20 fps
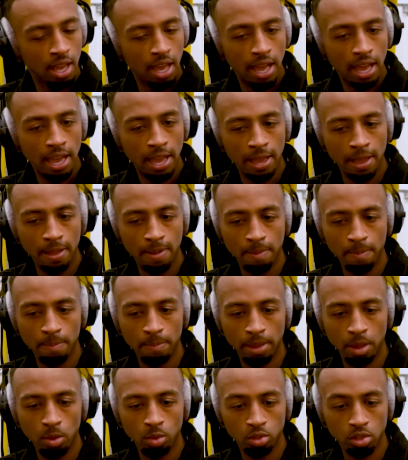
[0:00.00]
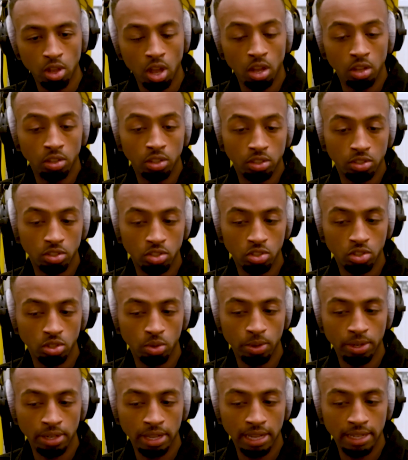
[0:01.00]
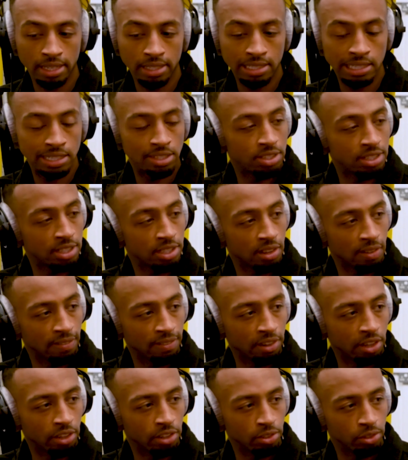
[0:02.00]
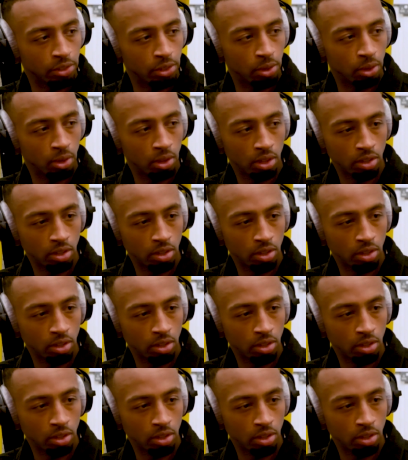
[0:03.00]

It was hard just knowing that there's literally nothing I can do.